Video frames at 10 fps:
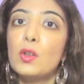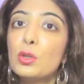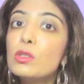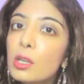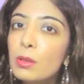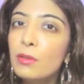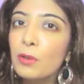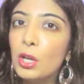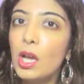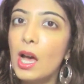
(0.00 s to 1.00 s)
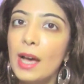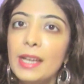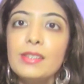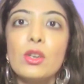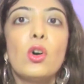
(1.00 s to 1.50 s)
suitable for your
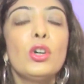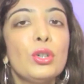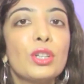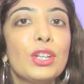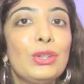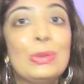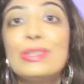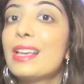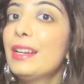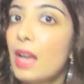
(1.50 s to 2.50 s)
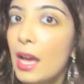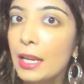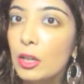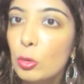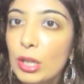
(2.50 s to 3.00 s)
eyes, or you can use an
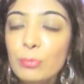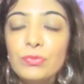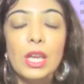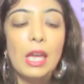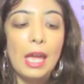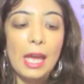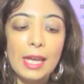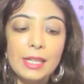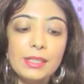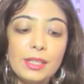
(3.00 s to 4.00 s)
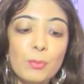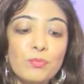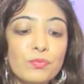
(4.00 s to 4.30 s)
eye cream. And